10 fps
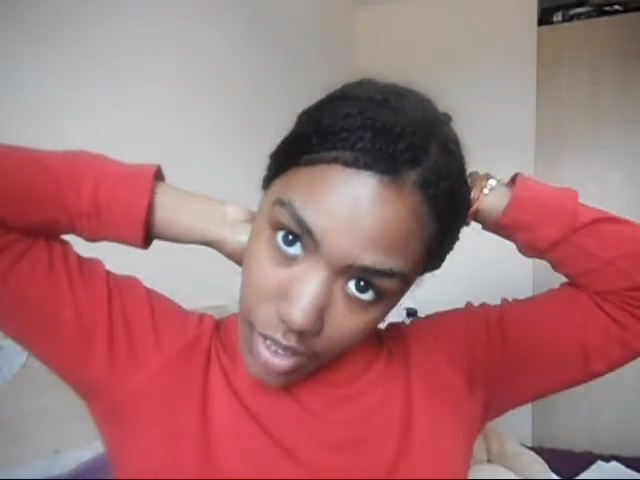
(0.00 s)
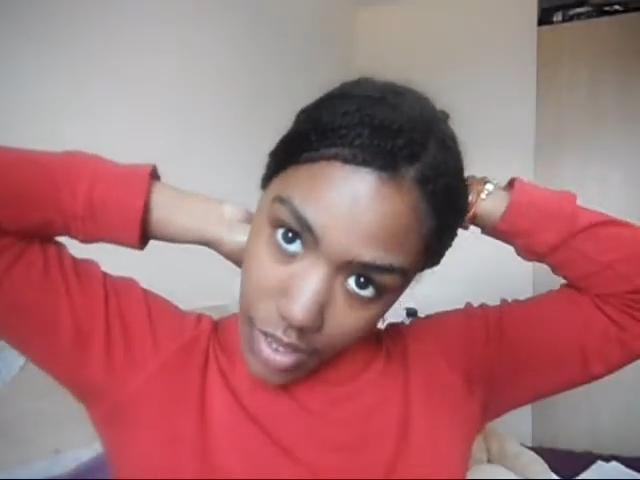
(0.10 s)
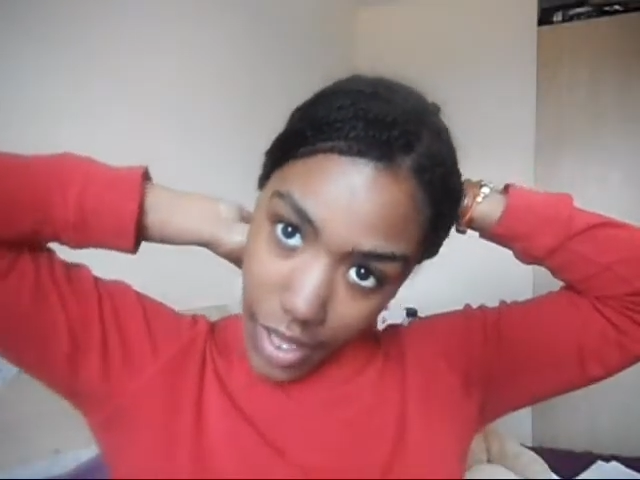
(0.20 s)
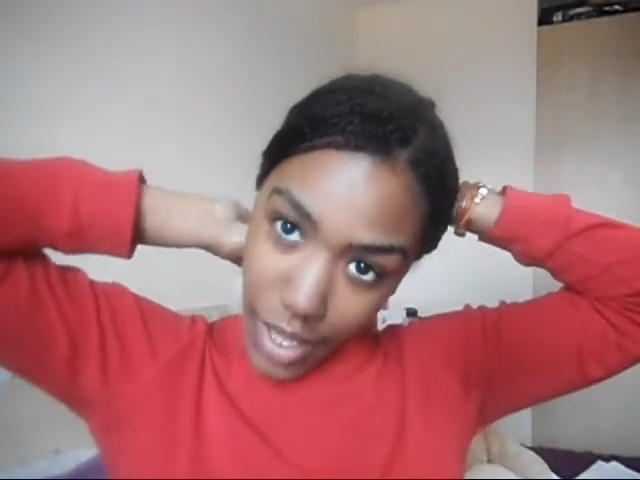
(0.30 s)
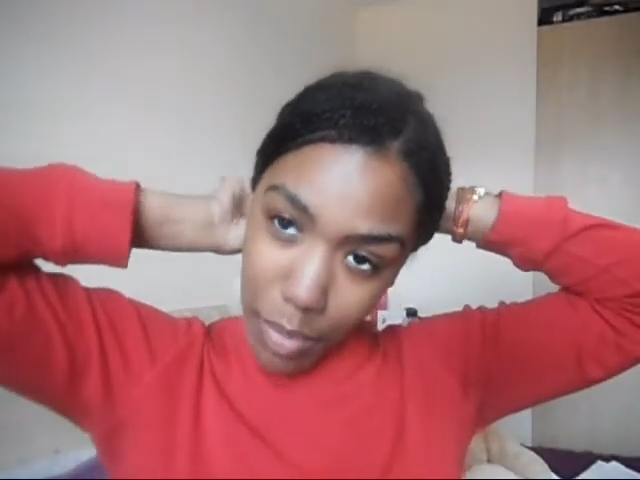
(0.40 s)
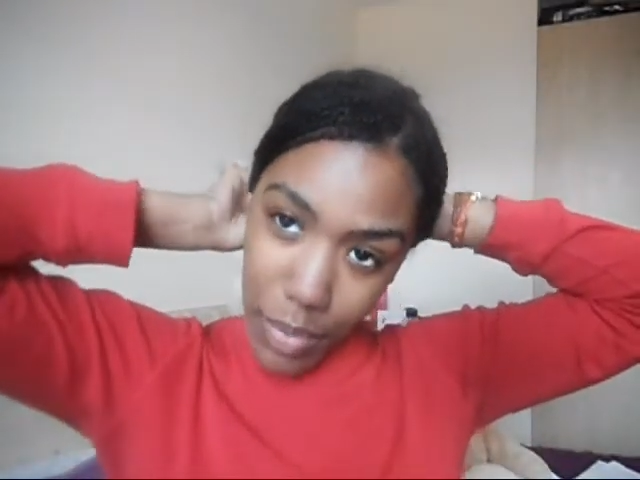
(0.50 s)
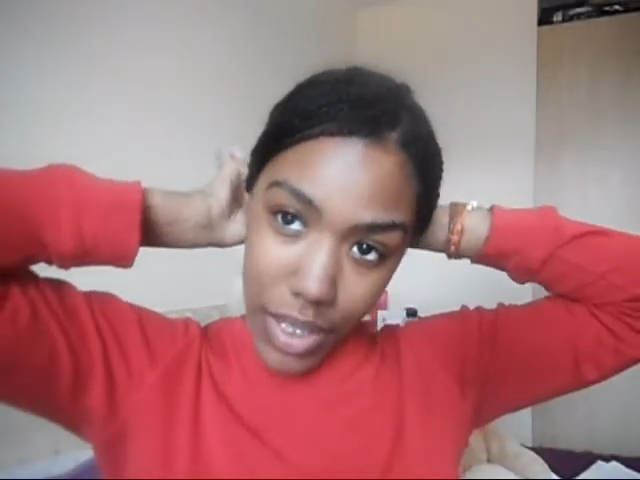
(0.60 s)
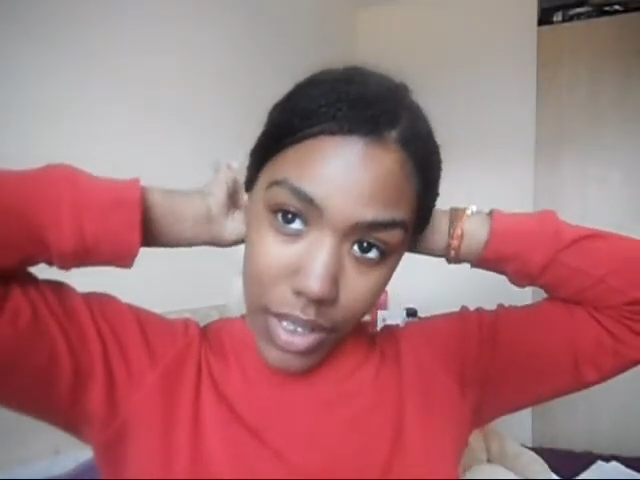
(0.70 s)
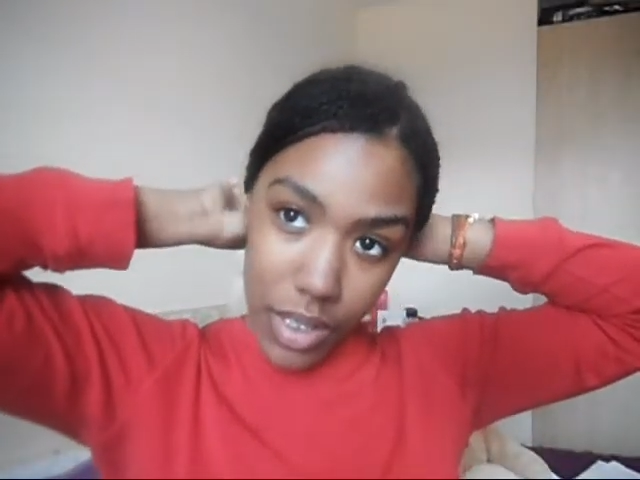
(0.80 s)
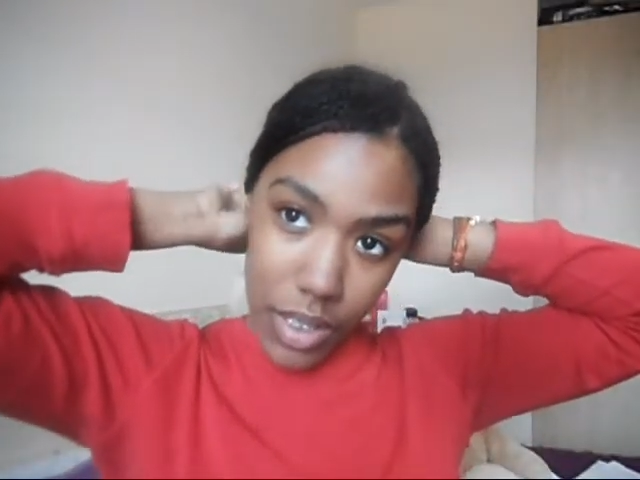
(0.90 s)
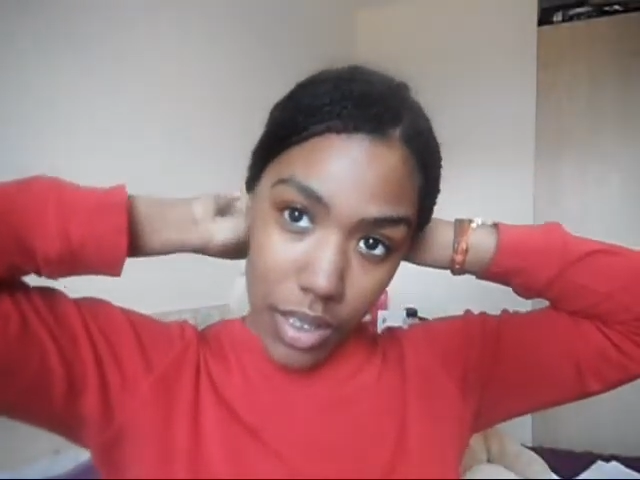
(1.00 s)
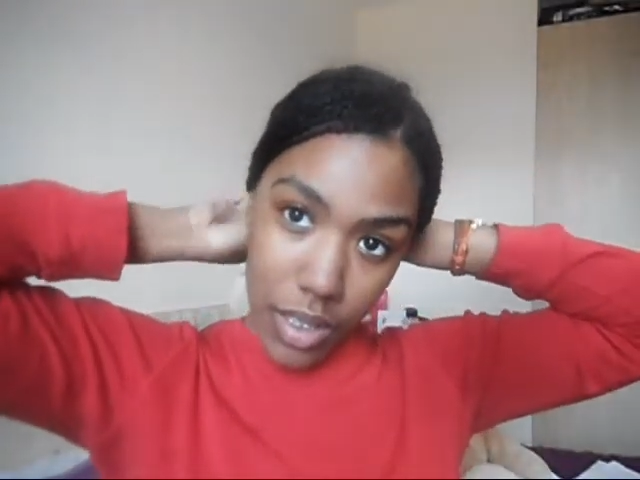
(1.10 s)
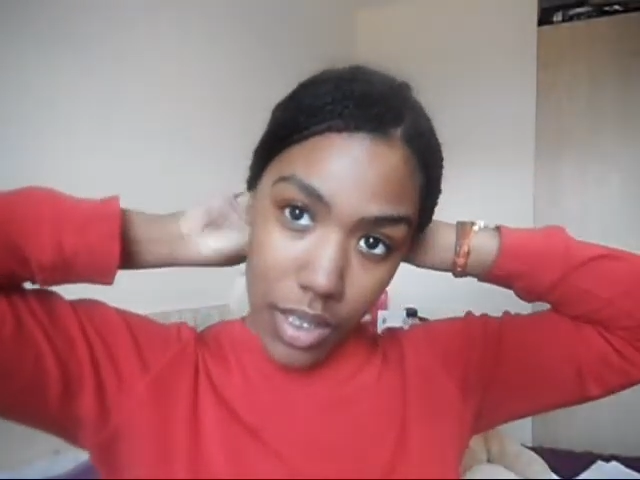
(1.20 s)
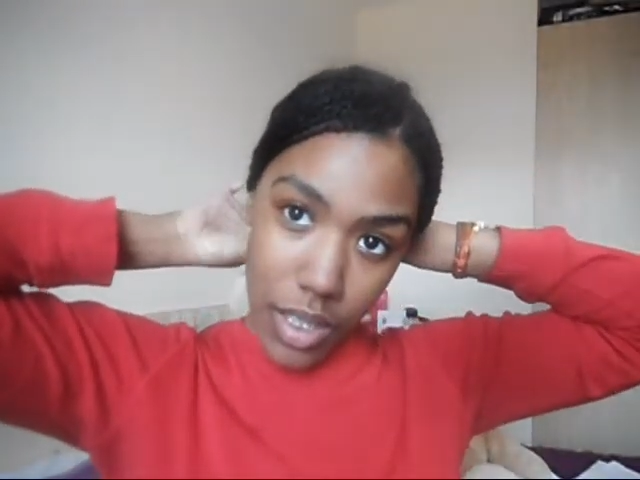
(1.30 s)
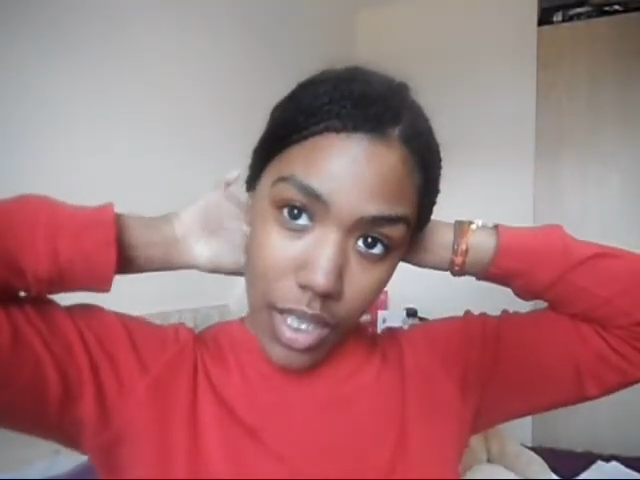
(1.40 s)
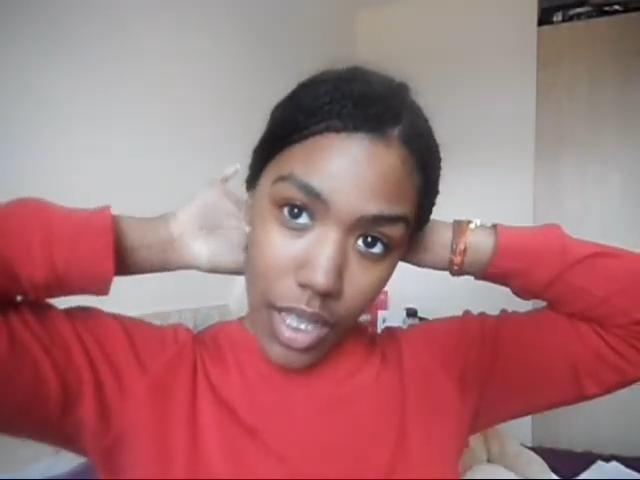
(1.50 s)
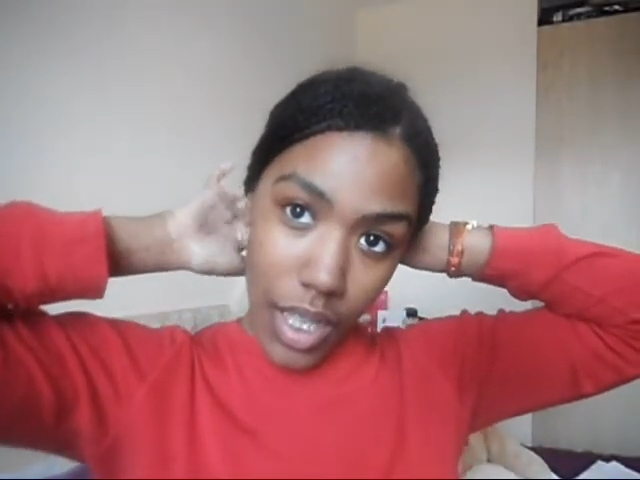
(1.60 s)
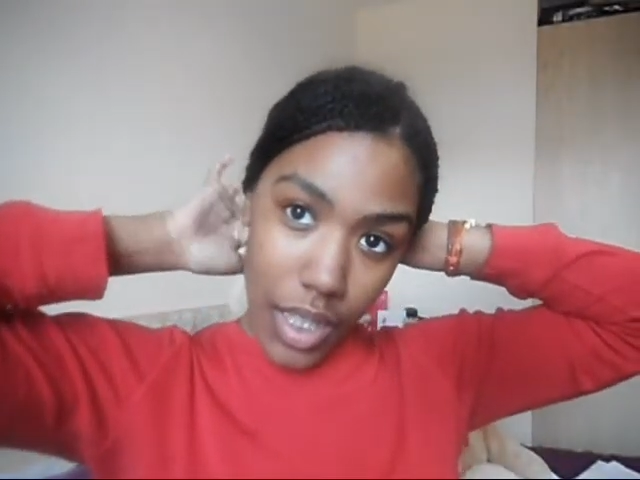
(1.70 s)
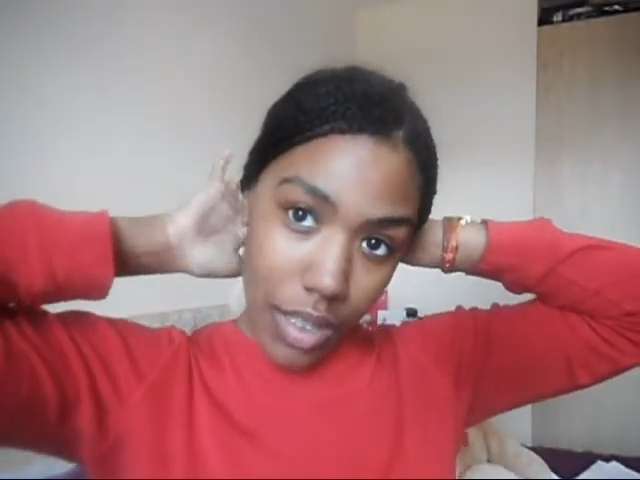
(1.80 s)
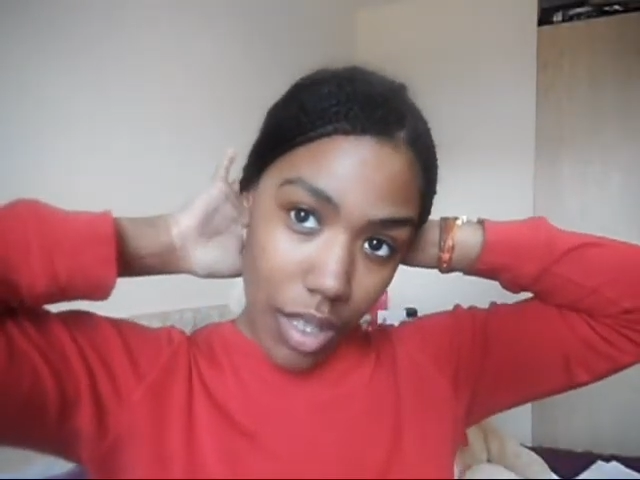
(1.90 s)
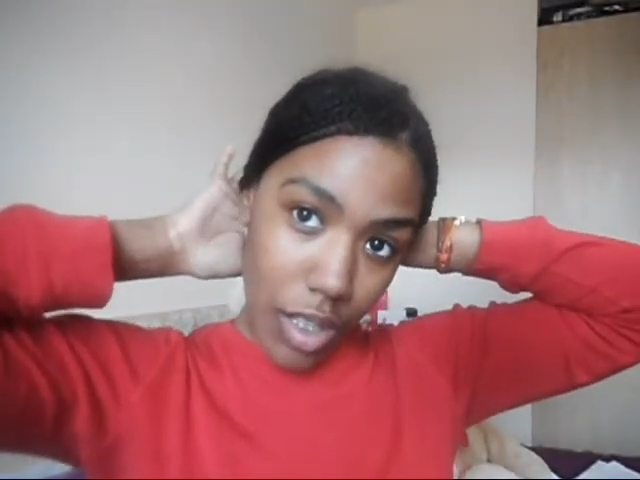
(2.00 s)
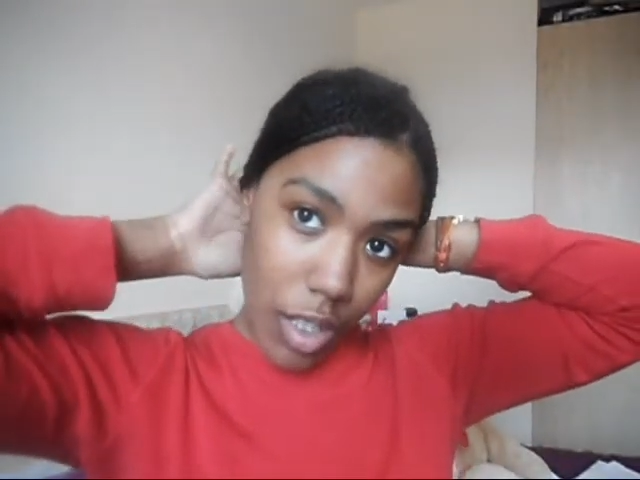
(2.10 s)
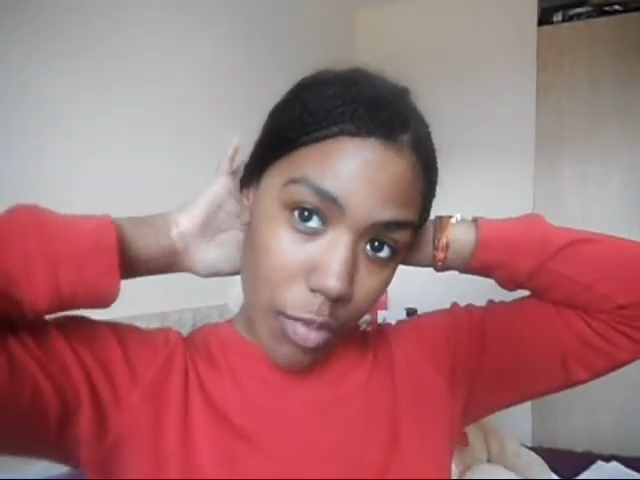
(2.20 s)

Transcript: the hairband and tuck